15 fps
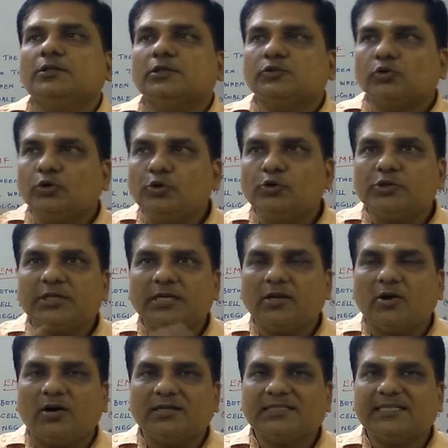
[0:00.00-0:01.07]
the solution
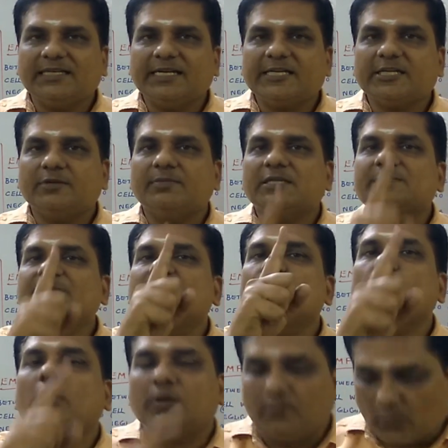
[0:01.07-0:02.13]
concentration must be
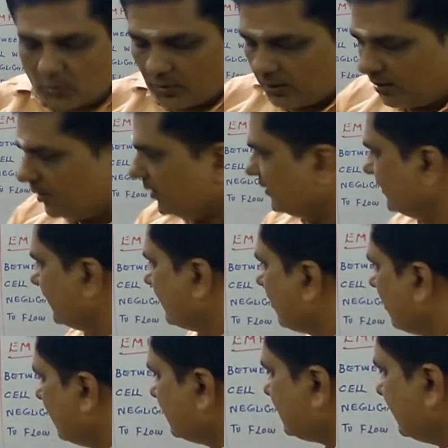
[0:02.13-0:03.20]
1 molar. The
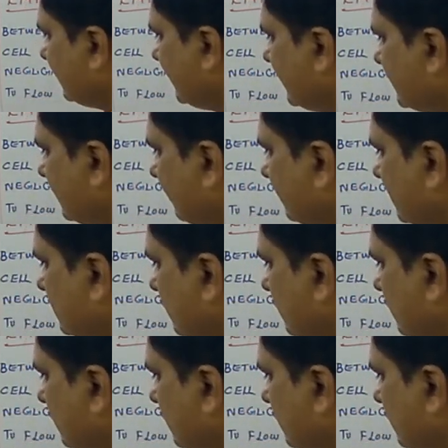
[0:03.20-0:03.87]
concentration of the